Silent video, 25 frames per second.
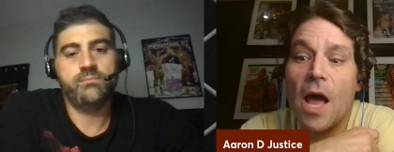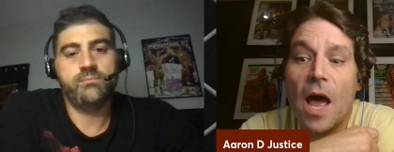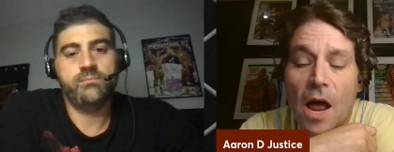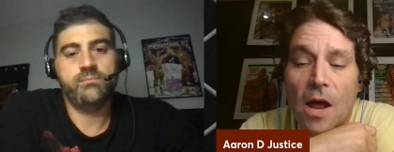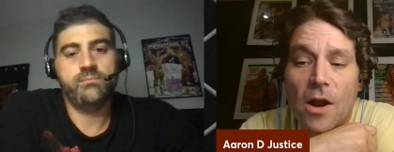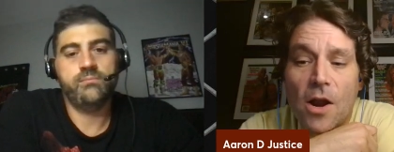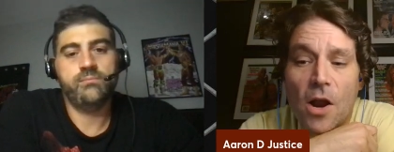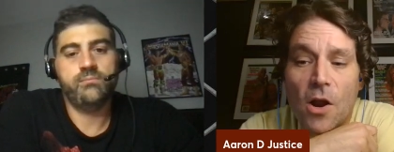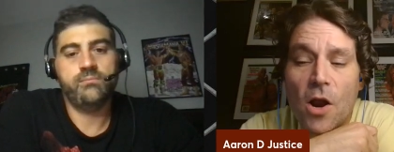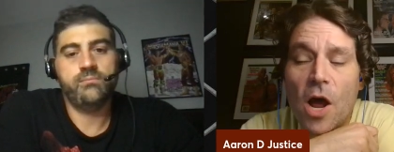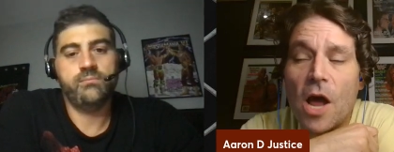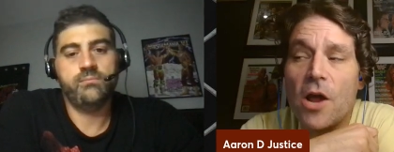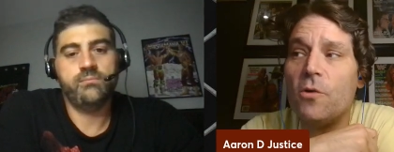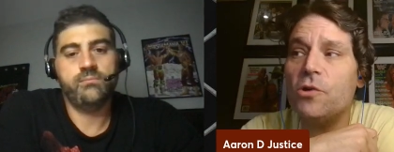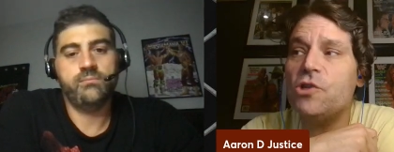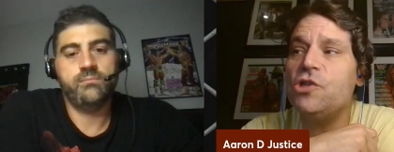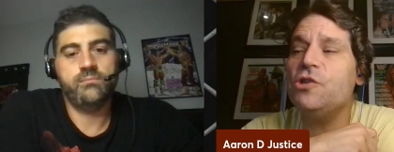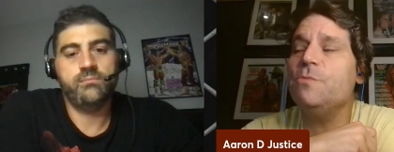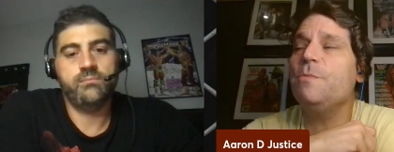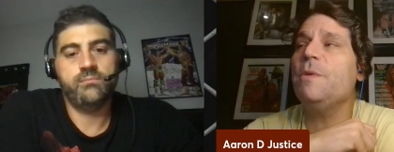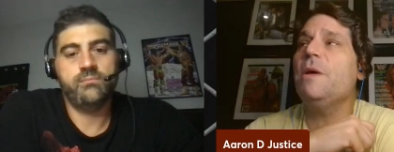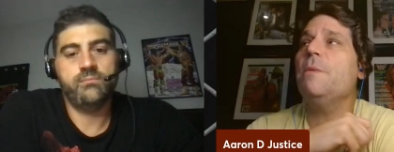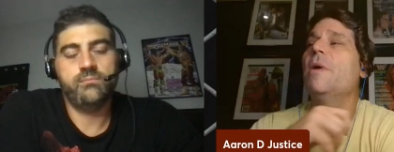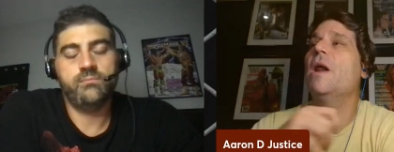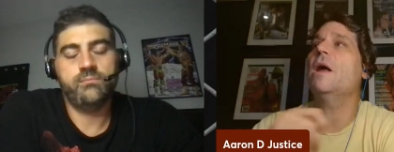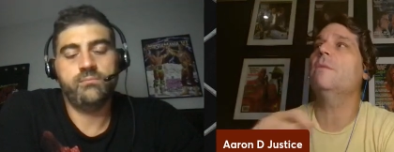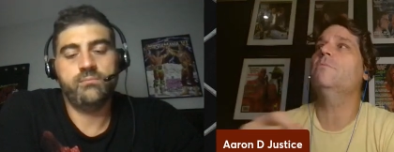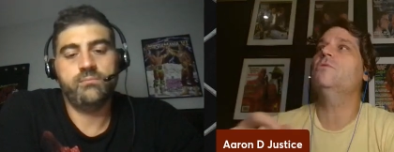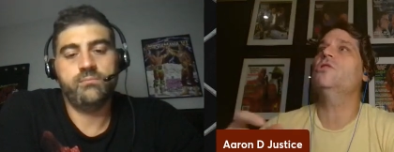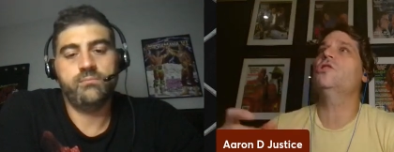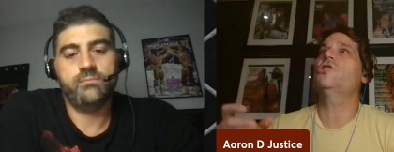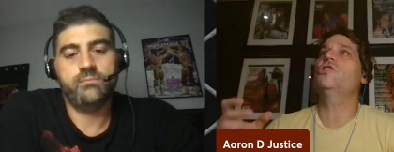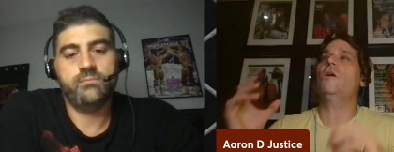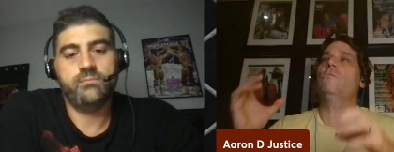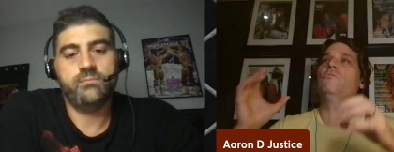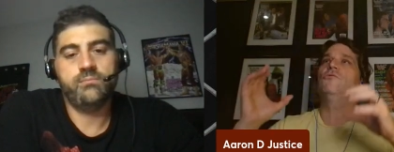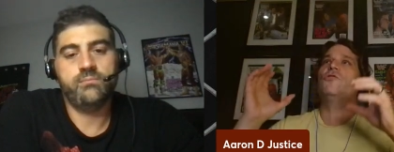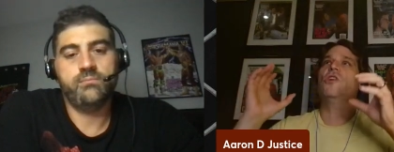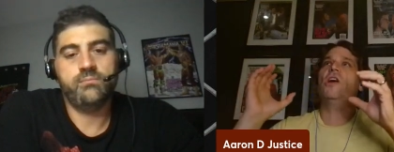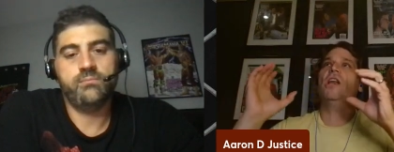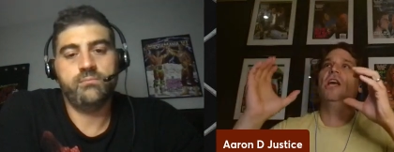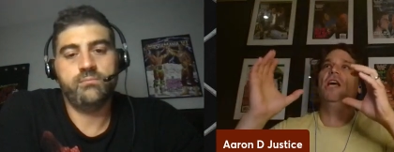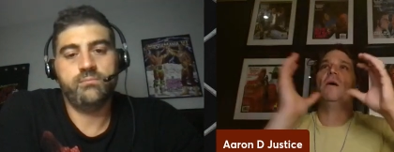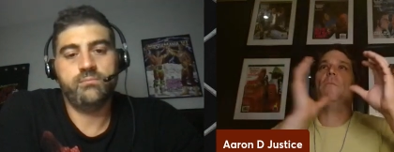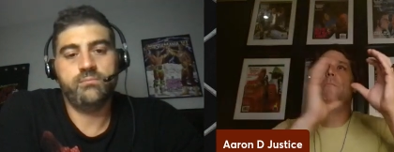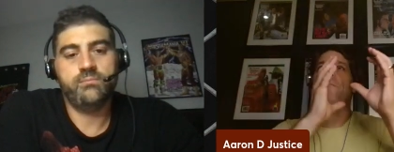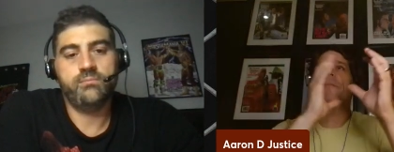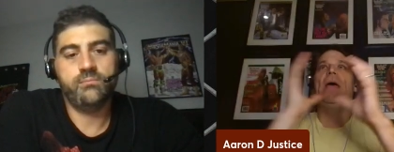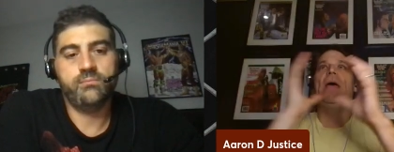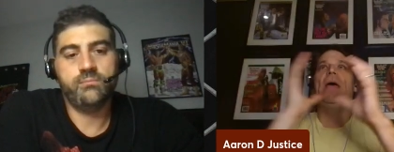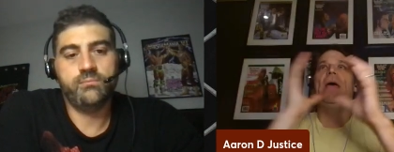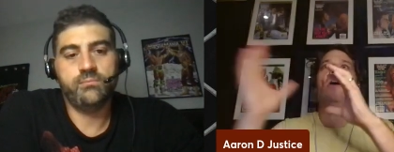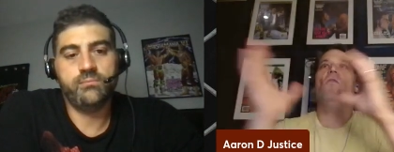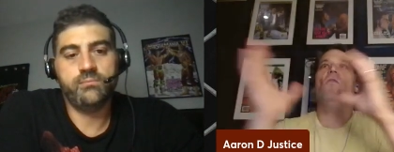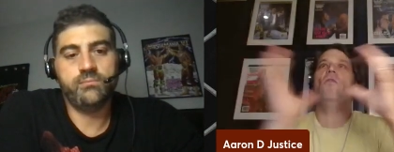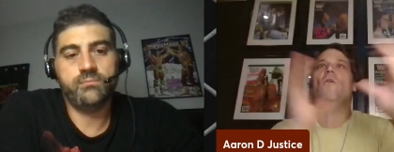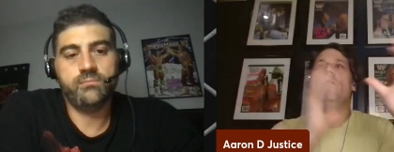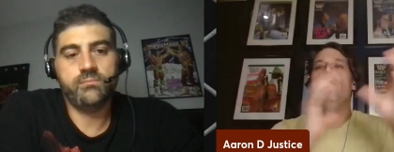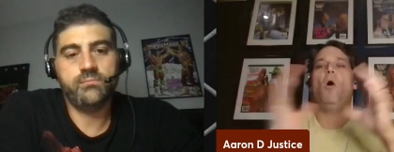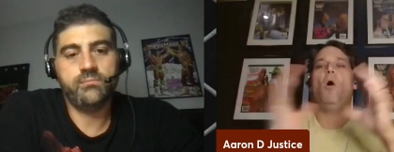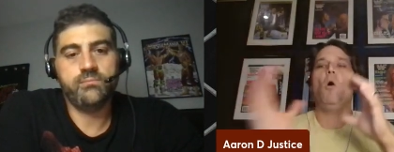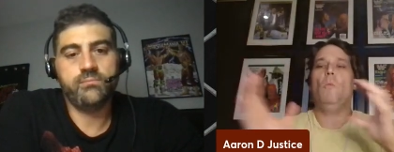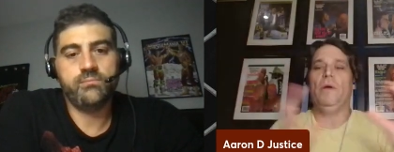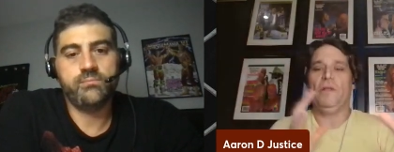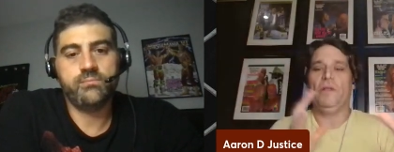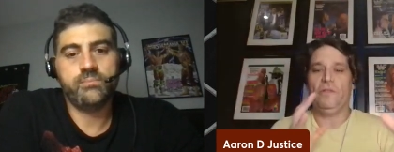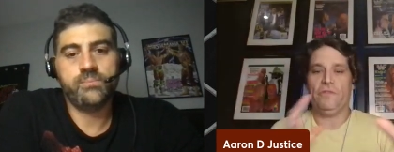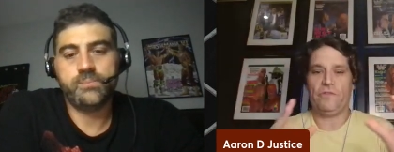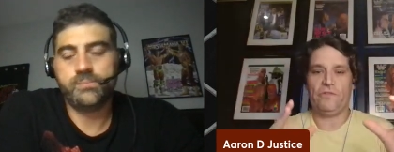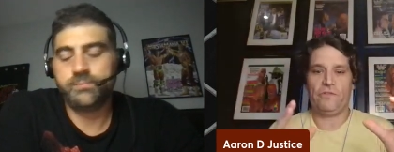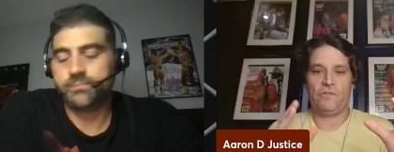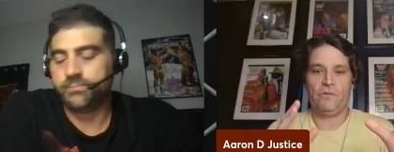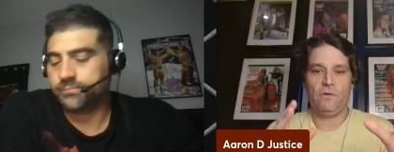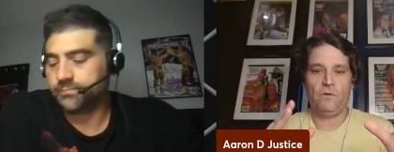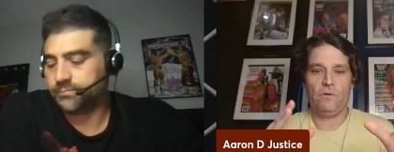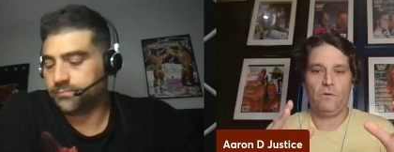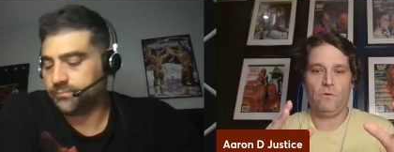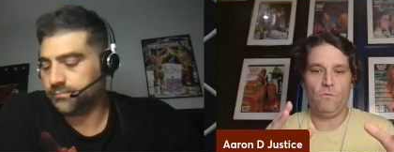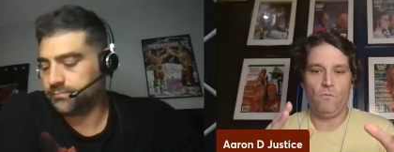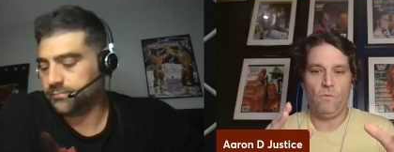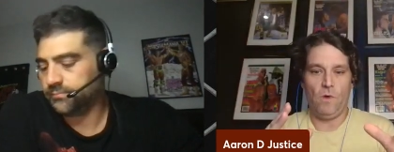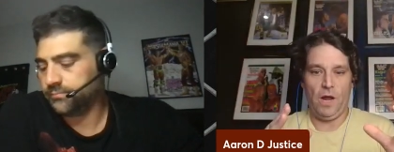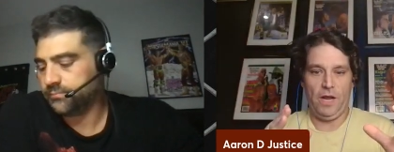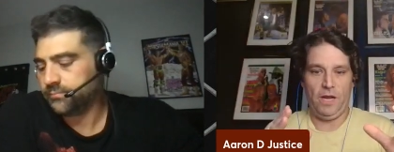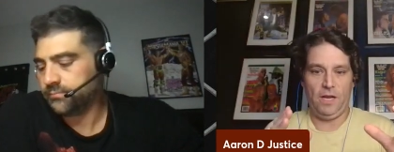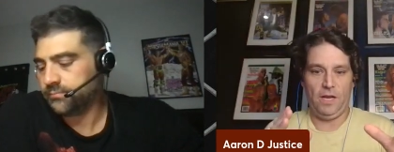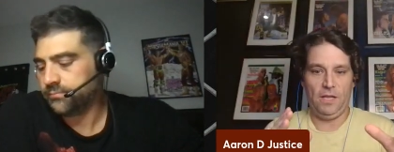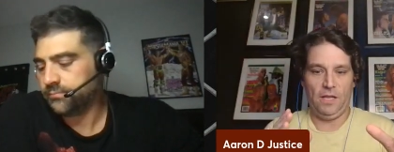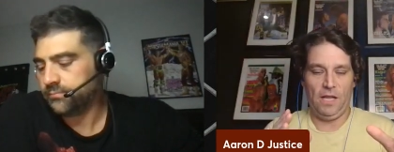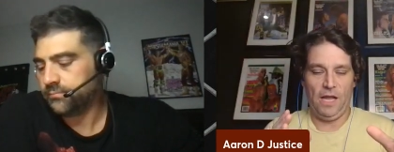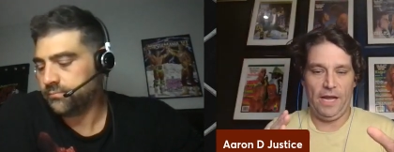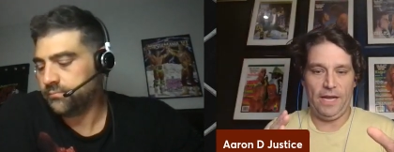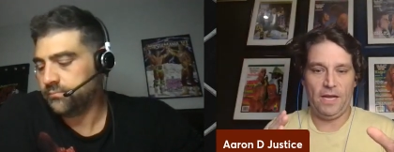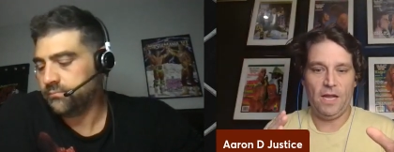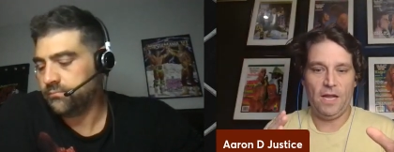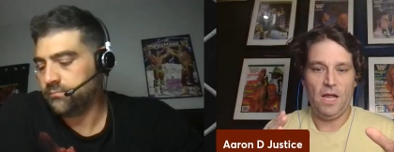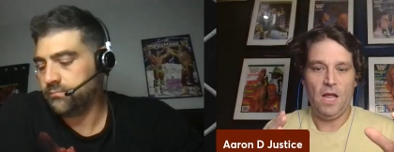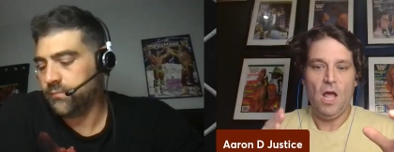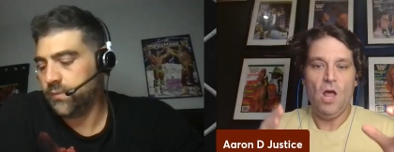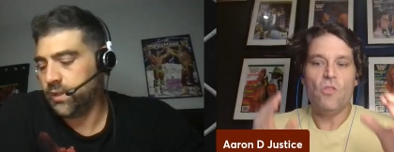Speaker 1: Yeah, and I, I know what you mean, but I'm just I'm trying to compare the moments right? Like